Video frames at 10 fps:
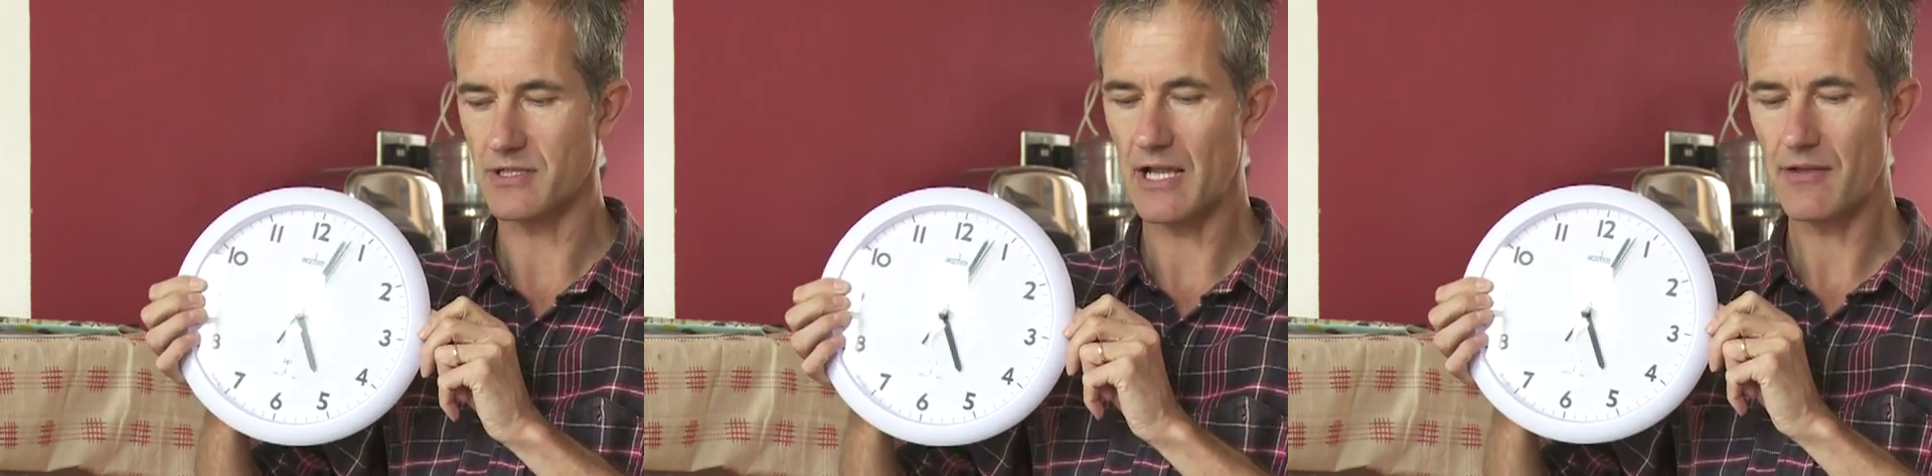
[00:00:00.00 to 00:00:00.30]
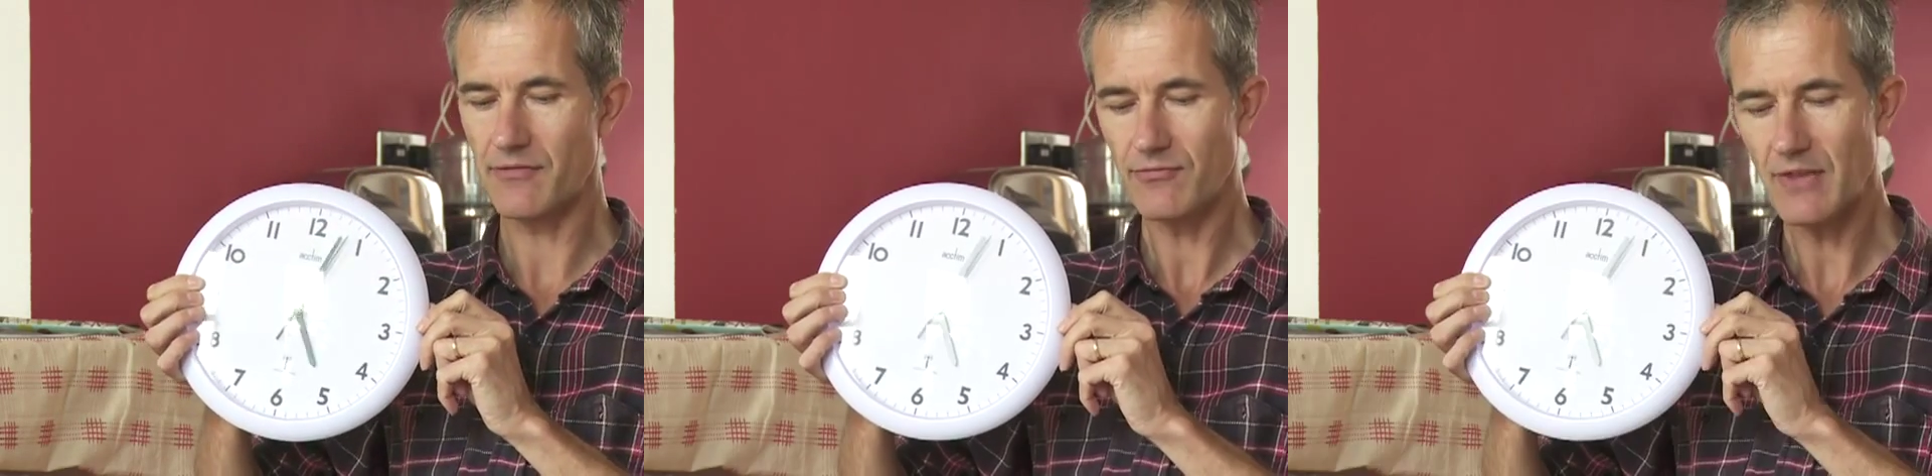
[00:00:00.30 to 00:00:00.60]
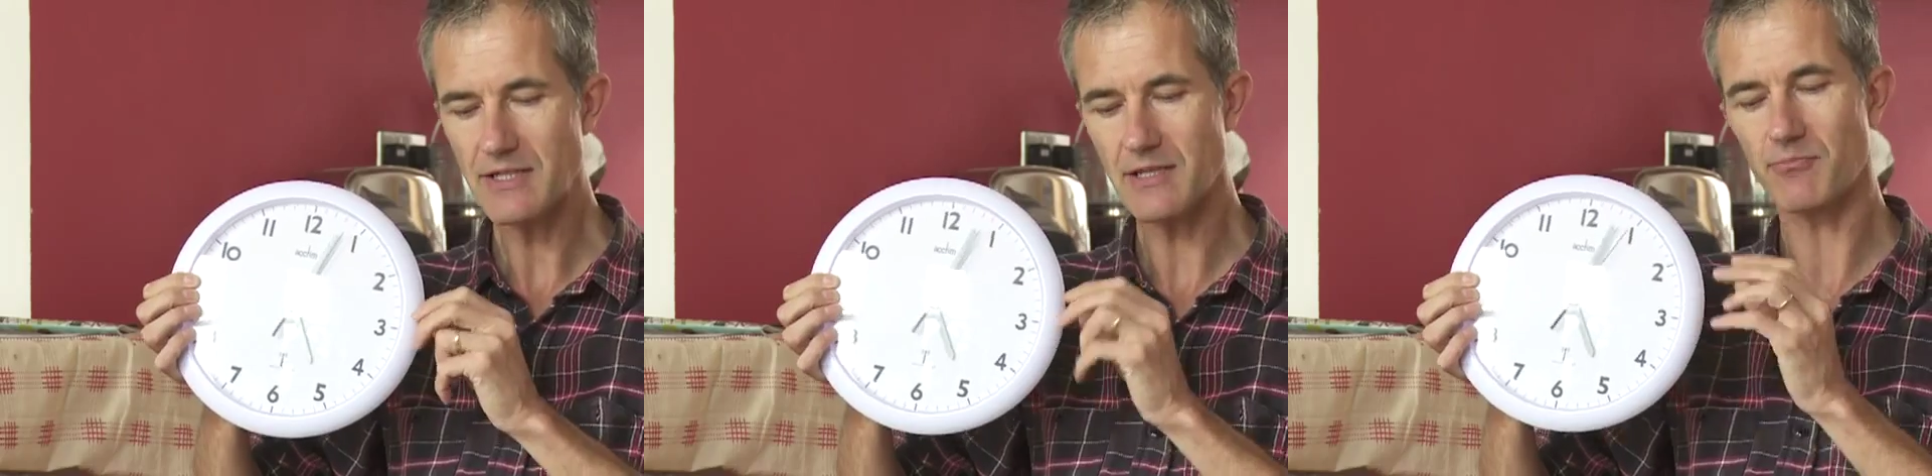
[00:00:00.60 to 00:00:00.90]
Now,
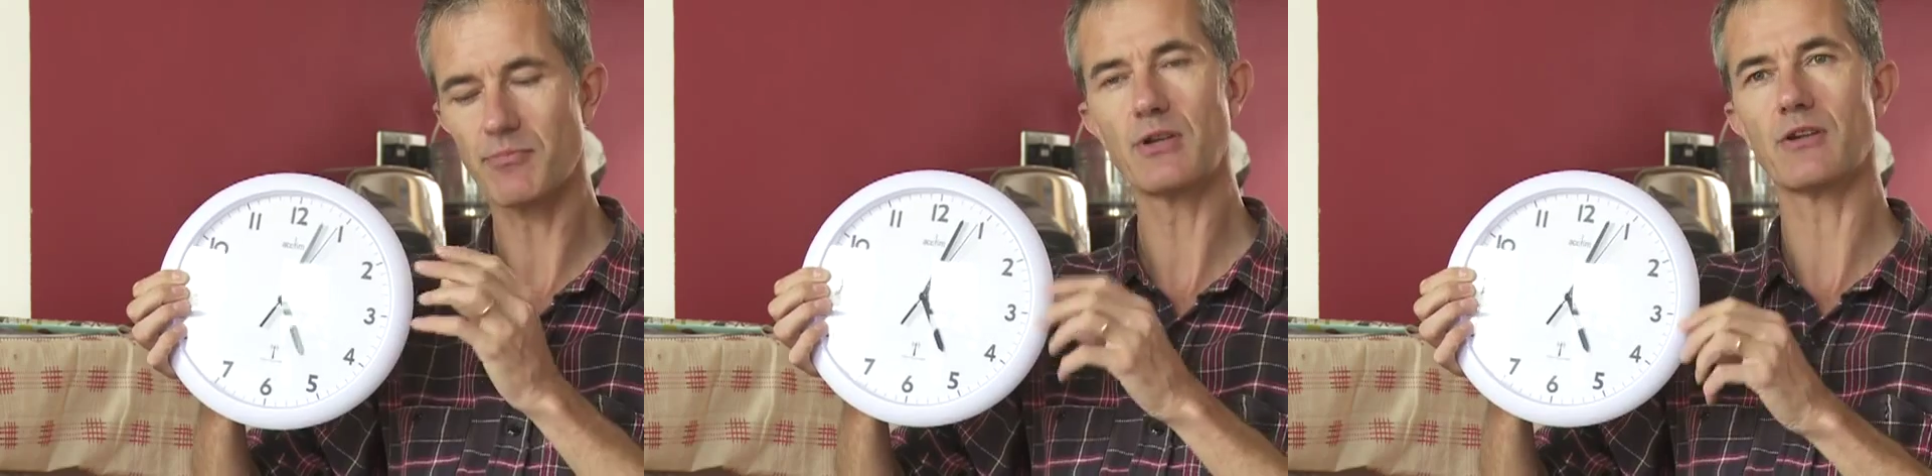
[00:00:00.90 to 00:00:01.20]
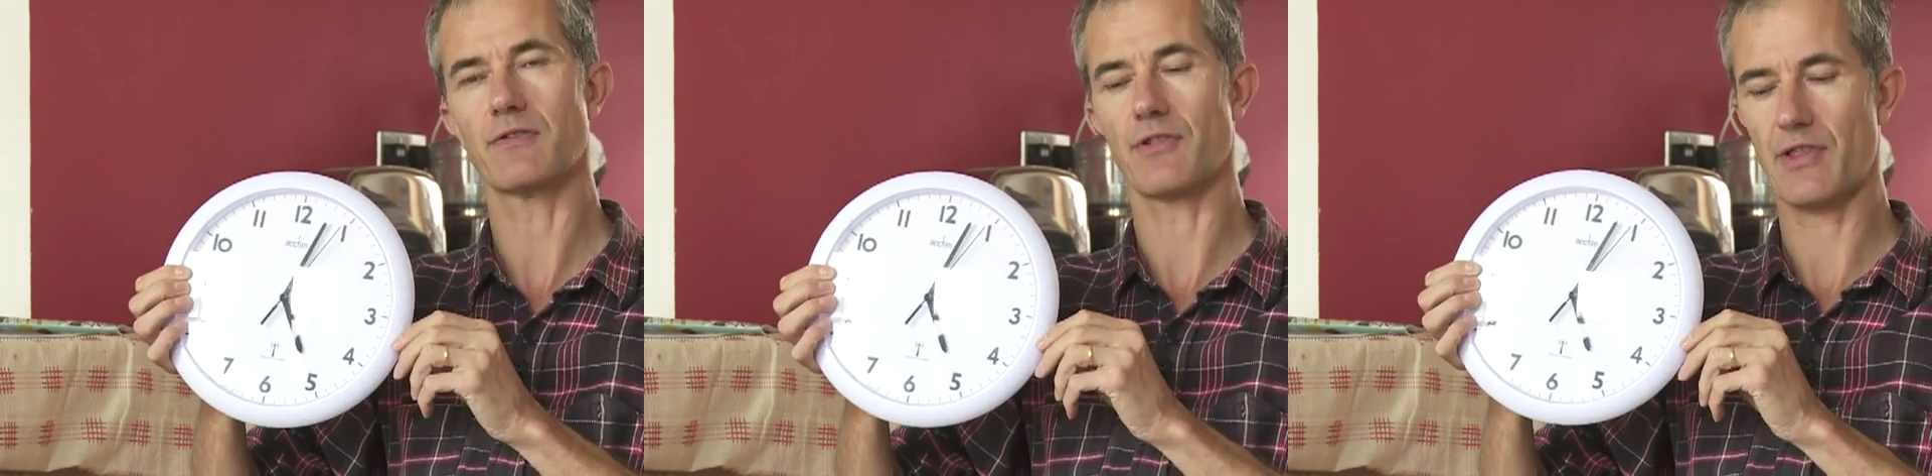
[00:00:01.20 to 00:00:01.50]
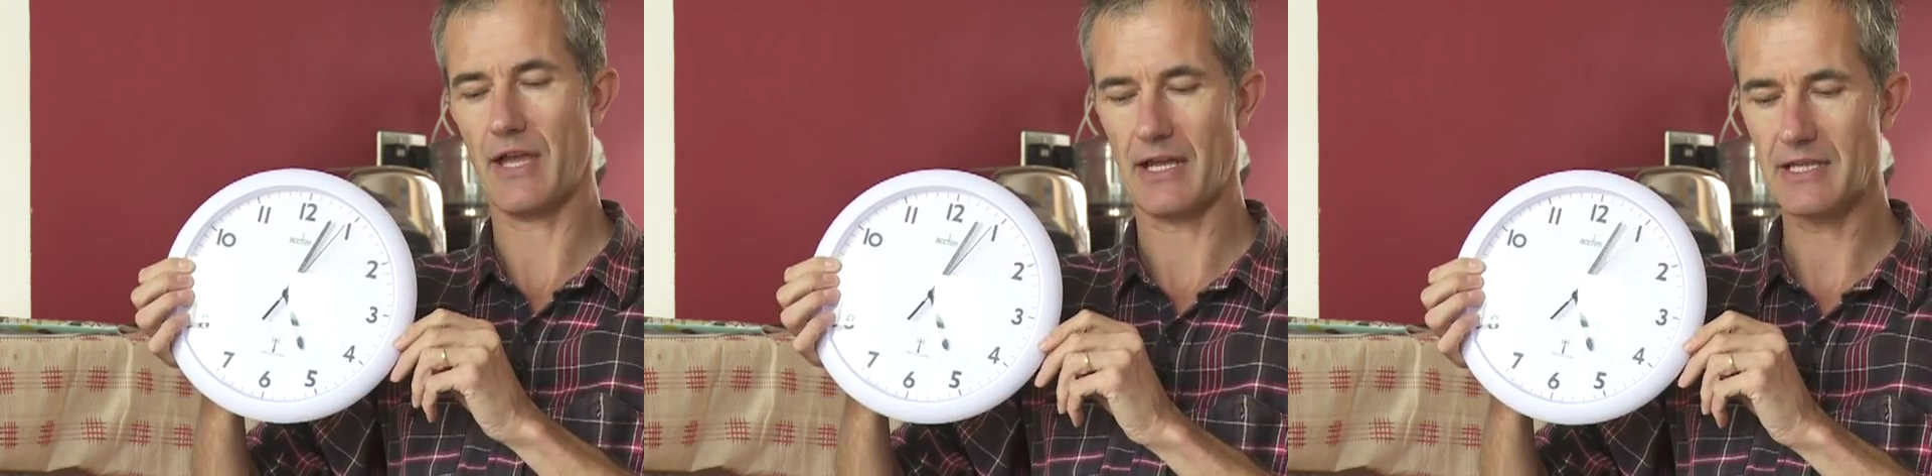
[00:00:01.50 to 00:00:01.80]
that's a beautiful
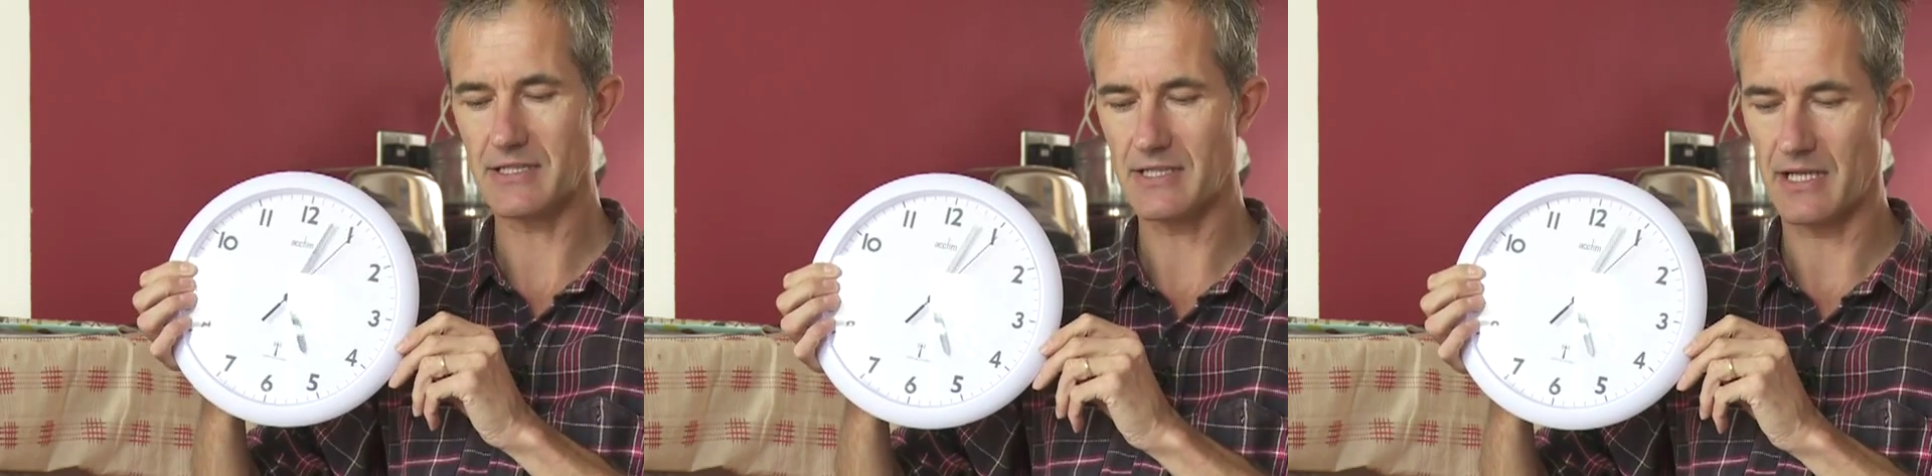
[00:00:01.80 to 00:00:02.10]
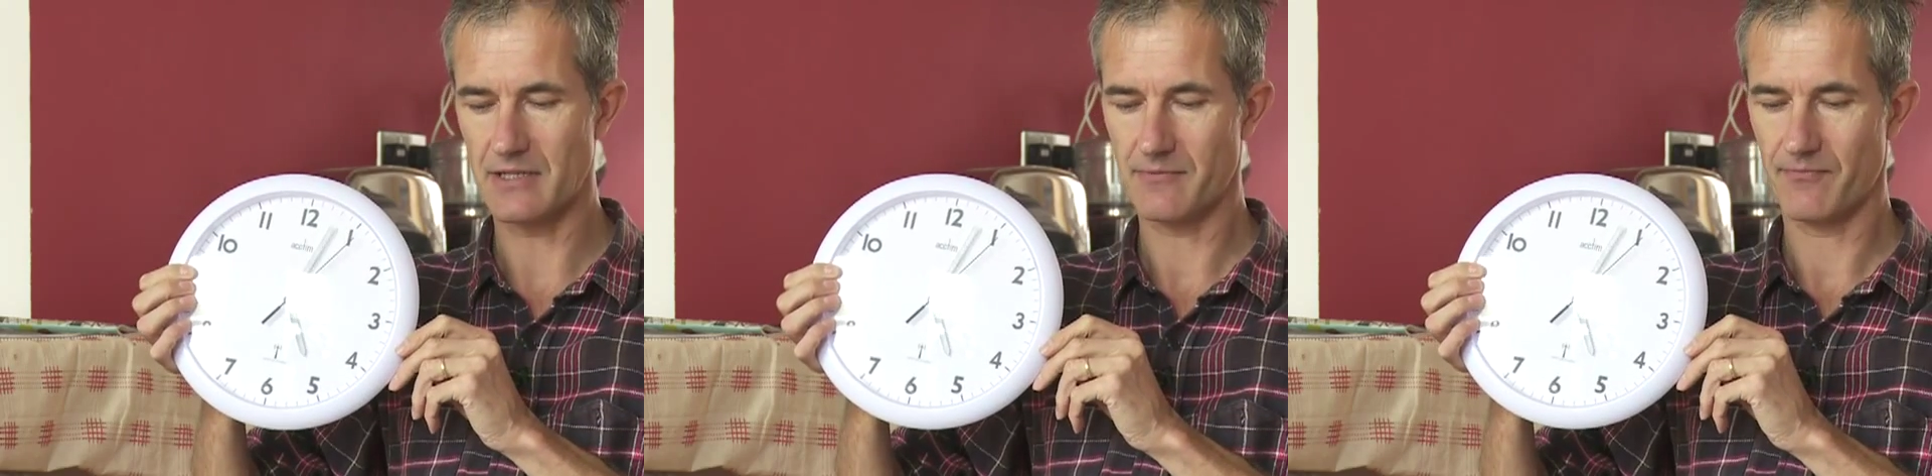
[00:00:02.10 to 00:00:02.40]
thing, isn't it?